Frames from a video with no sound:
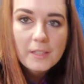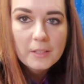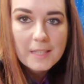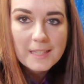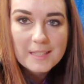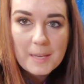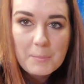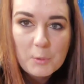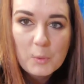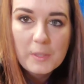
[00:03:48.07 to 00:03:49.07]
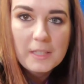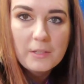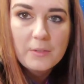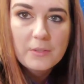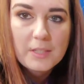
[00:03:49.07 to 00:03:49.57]
you'll take the same tool that
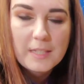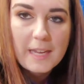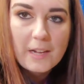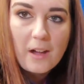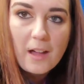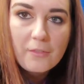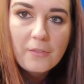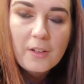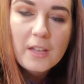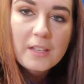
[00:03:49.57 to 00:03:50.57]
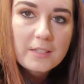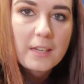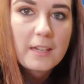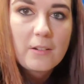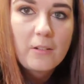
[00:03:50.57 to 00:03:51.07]
you use to take it off,
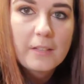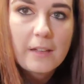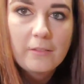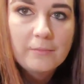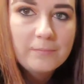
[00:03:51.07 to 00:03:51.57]
tighten it all down.